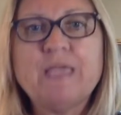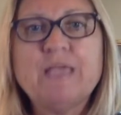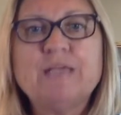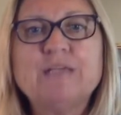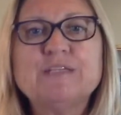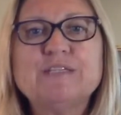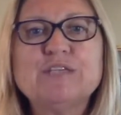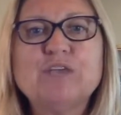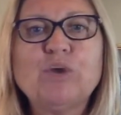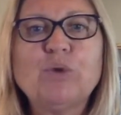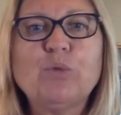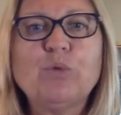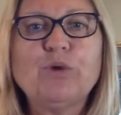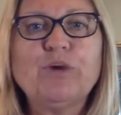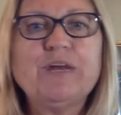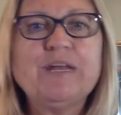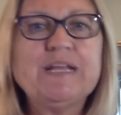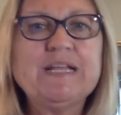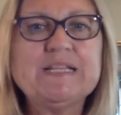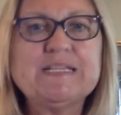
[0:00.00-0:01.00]
So we're
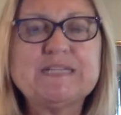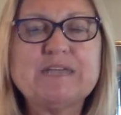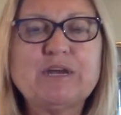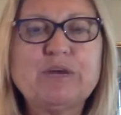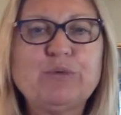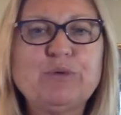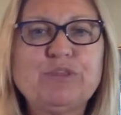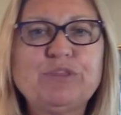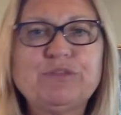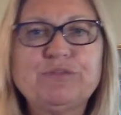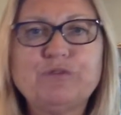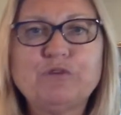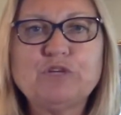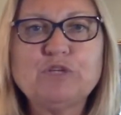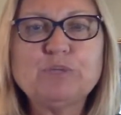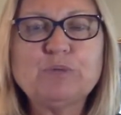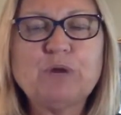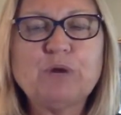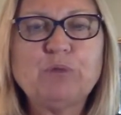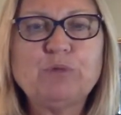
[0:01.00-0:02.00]
going to get started with the
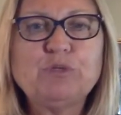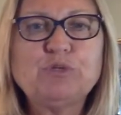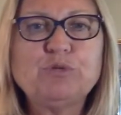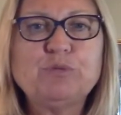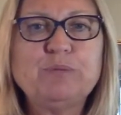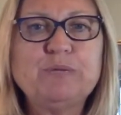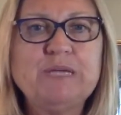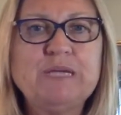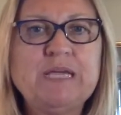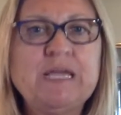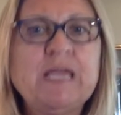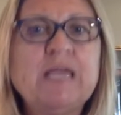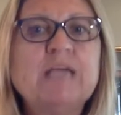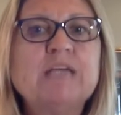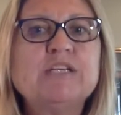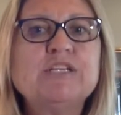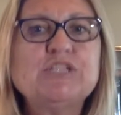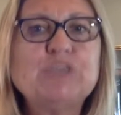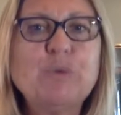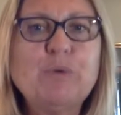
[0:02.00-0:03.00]
first part, which will be
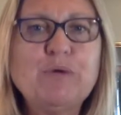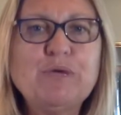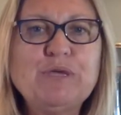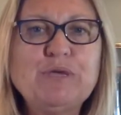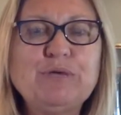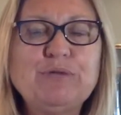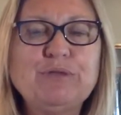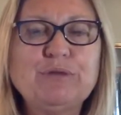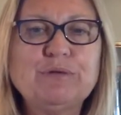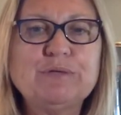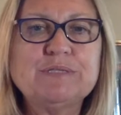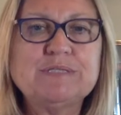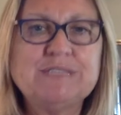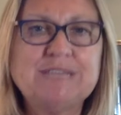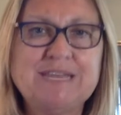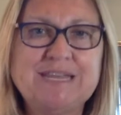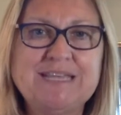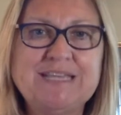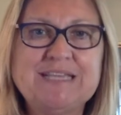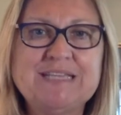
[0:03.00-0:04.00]
showing you those
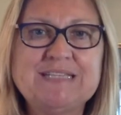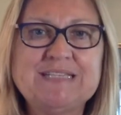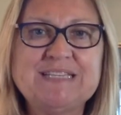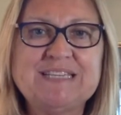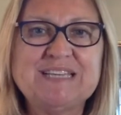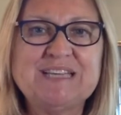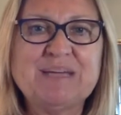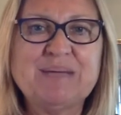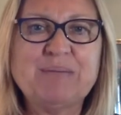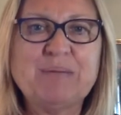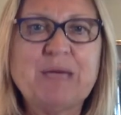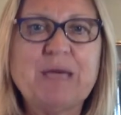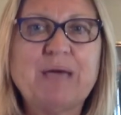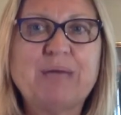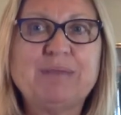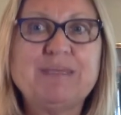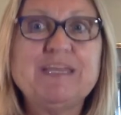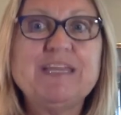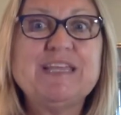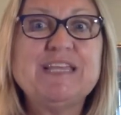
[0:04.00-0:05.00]
KiddyKeys and
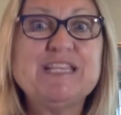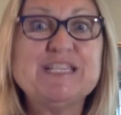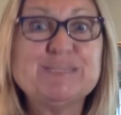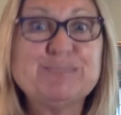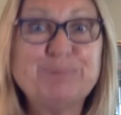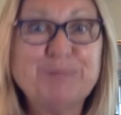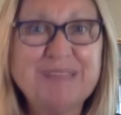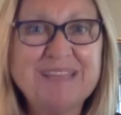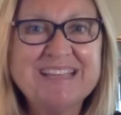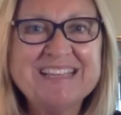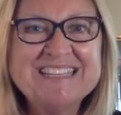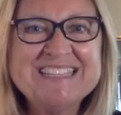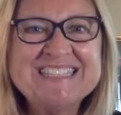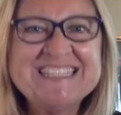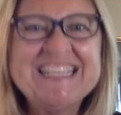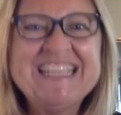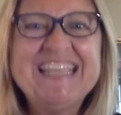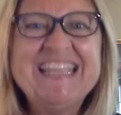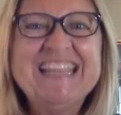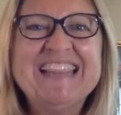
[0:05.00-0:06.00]
KiddyKeys Plus
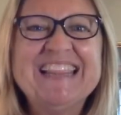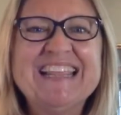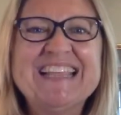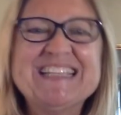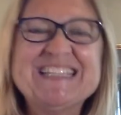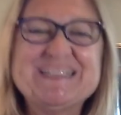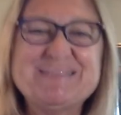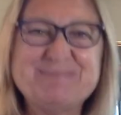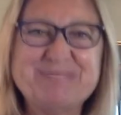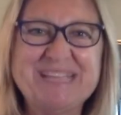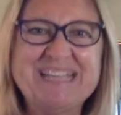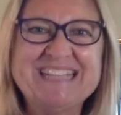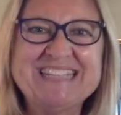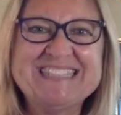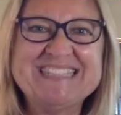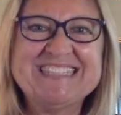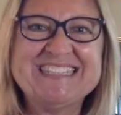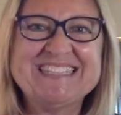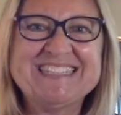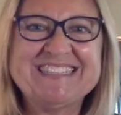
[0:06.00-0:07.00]
lesson plans.